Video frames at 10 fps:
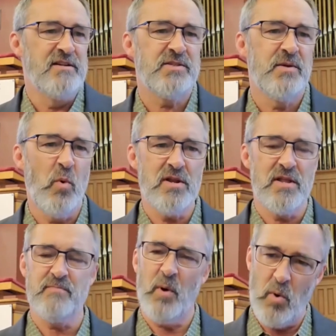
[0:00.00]
And one
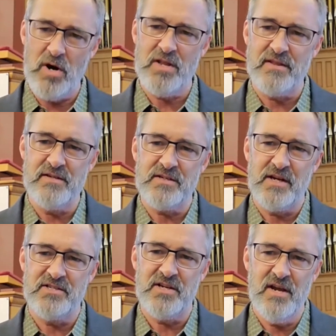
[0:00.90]
of the things I
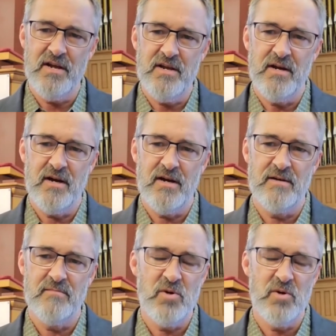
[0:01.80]
say
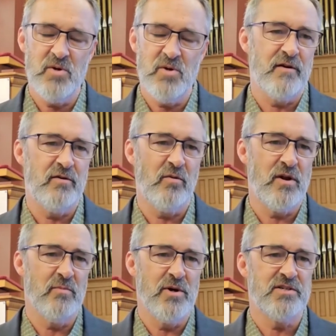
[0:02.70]
most often, or one of the
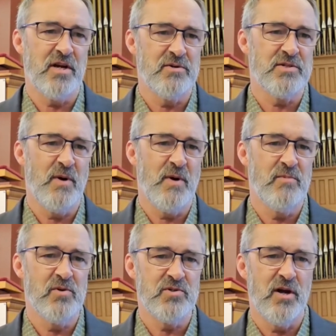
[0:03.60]
ways I respond
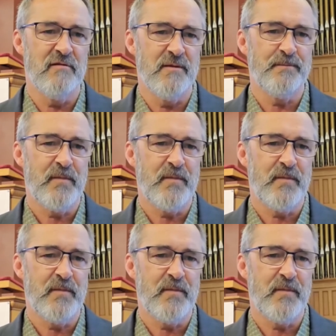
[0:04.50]
most often,